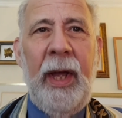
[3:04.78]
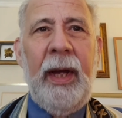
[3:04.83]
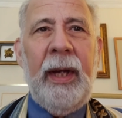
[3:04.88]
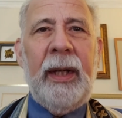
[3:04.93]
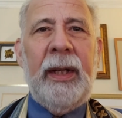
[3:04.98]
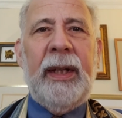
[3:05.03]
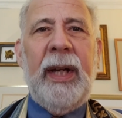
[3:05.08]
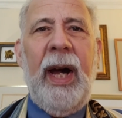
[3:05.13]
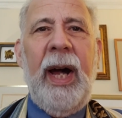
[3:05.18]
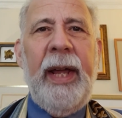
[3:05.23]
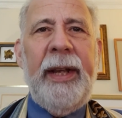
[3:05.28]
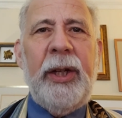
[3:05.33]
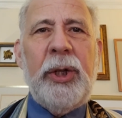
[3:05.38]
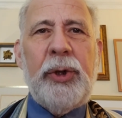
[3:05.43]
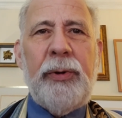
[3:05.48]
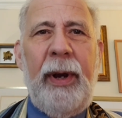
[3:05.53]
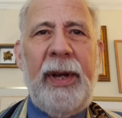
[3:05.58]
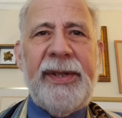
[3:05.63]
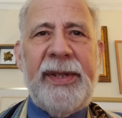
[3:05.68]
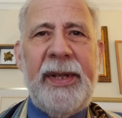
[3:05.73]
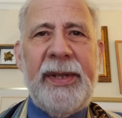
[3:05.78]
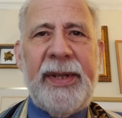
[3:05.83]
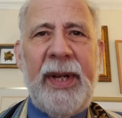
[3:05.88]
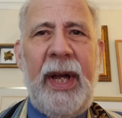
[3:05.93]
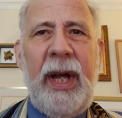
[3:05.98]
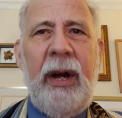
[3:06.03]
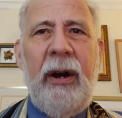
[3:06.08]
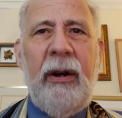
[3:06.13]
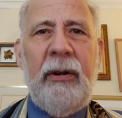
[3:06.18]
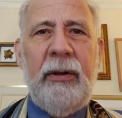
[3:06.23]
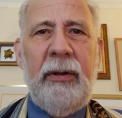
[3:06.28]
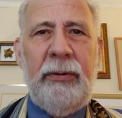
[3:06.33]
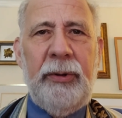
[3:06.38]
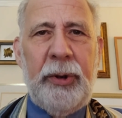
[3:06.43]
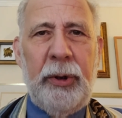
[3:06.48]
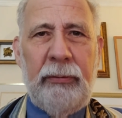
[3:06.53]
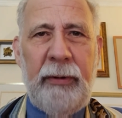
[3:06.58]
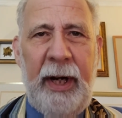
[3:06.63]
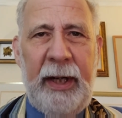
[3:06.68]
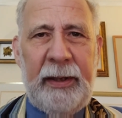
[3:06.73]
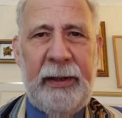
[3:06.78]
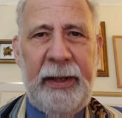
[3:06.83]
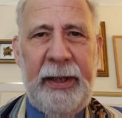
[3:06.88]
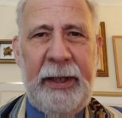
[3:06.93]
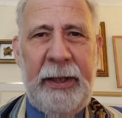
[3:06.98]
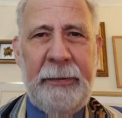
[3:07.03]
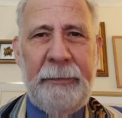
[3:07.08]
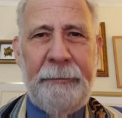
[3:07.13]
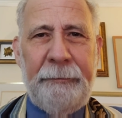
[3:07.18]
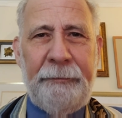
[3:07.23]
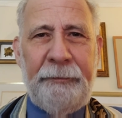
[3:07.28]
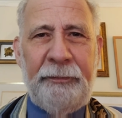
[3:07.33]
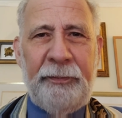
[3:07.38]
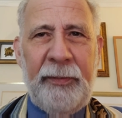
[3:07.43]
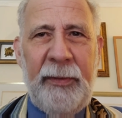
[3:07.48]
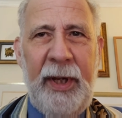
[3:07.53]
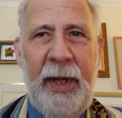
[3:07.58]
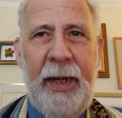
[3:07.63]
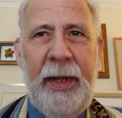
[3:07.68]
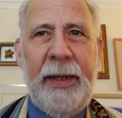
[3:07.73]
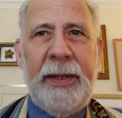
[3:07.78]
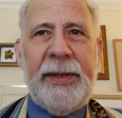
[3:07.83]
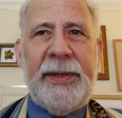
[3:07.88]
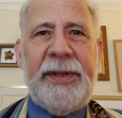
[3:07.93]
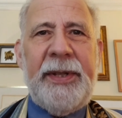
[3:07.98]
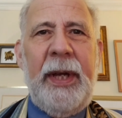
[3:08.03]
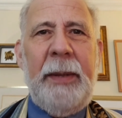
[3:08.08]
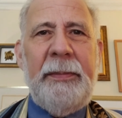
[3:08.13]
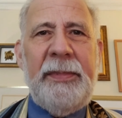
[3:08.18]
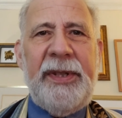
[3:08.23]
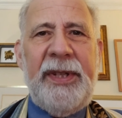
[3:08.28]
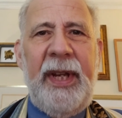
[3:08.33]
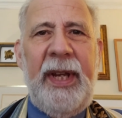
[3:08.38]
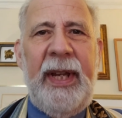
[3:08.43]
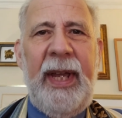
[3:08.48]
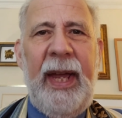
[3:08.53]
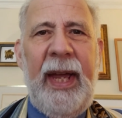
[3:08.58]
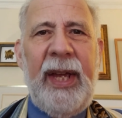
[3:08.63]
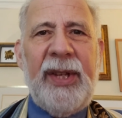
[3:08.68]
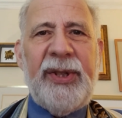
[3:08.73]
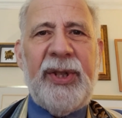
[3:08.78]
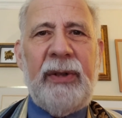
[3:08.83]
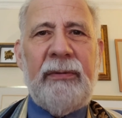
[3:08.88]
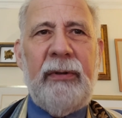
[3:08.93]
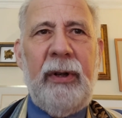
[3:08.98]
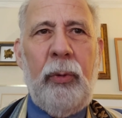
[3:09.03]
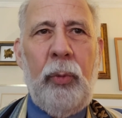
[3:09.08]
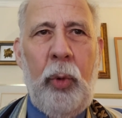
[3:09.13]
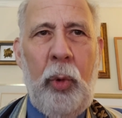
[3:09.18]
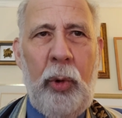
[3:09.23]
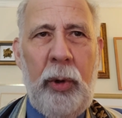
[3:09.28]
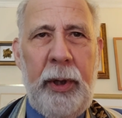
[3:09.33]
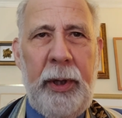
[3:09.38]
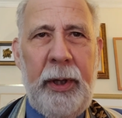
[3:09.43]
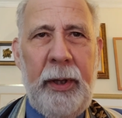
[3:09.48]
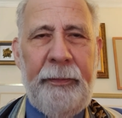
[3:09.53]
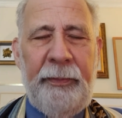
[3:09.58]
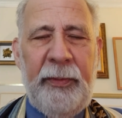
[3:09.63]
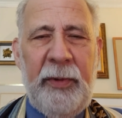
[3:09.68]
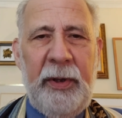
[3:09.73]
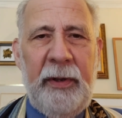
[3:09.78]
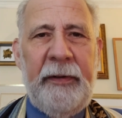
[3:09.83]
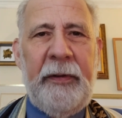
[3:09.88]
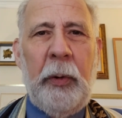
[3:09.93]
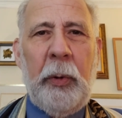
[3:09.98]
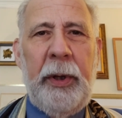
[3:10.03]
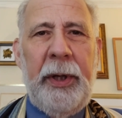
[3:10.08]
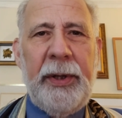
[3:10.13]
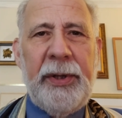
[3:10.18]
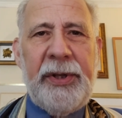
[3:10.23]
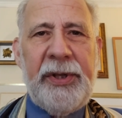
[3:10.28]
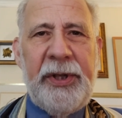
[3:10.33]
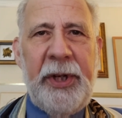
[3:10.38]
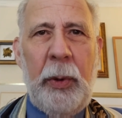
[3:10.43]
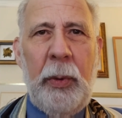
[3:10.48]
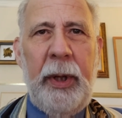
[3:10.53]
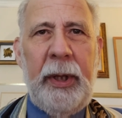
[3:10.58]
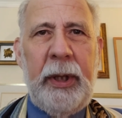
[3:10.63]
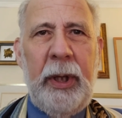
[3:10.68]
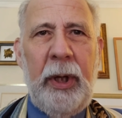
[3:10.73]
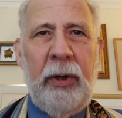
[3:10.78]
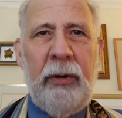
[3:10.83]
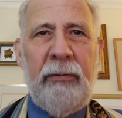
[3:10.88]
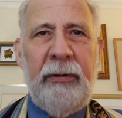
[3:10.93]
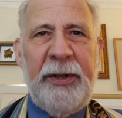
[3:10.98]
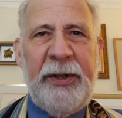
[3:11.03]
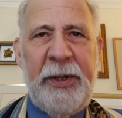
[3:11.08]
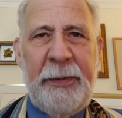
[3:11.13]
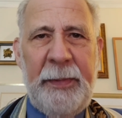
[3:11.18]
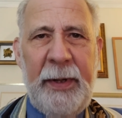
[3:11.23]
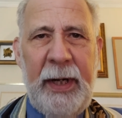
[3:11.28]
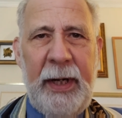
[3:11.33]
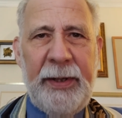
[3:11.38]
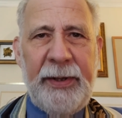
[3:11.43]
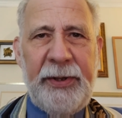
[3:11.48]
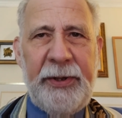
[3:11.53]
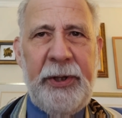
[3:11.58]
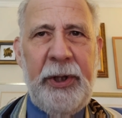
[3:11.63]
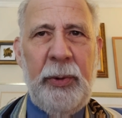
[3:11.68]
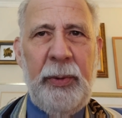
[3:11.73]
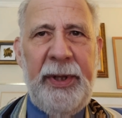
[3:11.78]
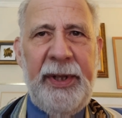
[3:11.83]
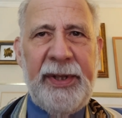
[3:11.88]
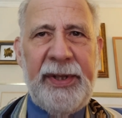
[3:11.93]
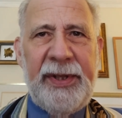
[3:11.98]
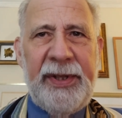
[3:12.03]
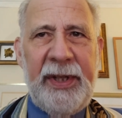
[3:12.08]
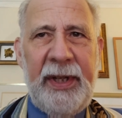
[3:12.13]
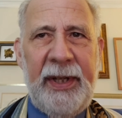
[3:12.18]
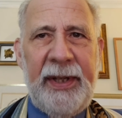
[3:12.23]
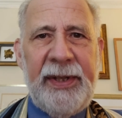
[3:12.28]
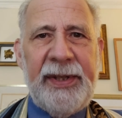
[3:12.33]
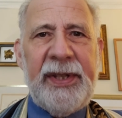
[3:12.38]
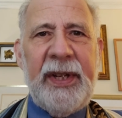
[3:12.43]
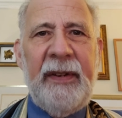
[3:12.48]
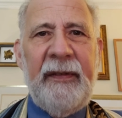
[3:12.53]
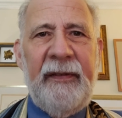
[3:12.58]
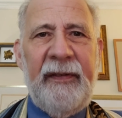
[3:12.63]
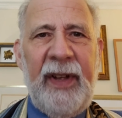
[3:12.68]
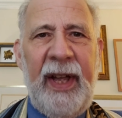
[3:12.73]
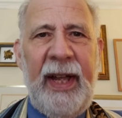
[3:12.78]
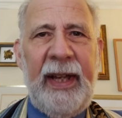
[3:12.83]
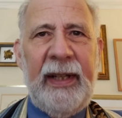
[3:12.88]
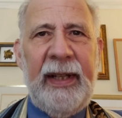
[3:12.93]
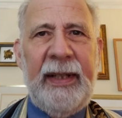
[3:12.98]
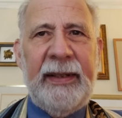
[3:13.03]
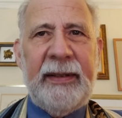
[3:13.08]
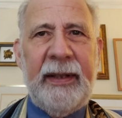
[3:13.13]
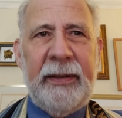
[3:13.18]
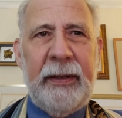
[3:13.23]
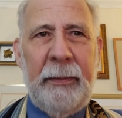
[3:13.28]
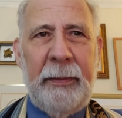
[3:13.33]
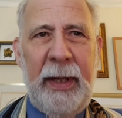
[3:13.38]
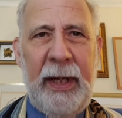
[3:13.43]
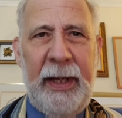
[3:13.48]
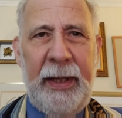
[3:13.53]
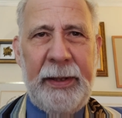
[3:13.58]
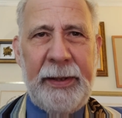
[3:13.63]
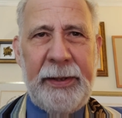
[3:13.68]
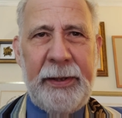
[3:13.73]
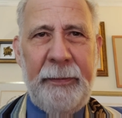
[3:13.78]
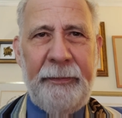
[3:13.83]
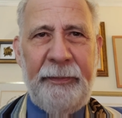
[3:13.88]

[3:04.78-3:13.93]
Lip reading: God addresses Aharon directly, some say as a reward for his stoic response to his son's violent demise,